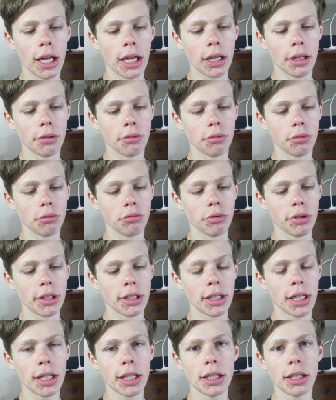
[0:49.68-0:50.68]
and
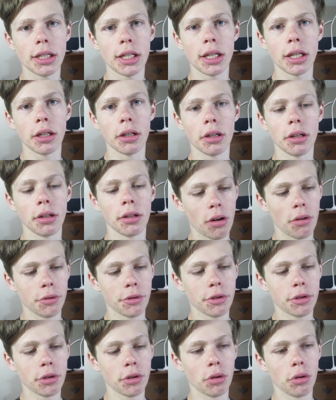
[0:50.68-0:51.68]
resisting
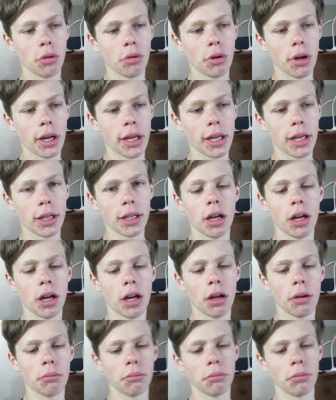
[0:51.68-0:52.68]
also, it,
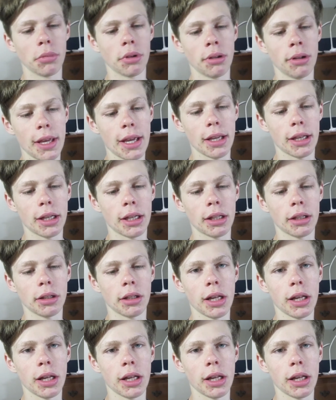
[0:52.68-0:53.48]
um, it can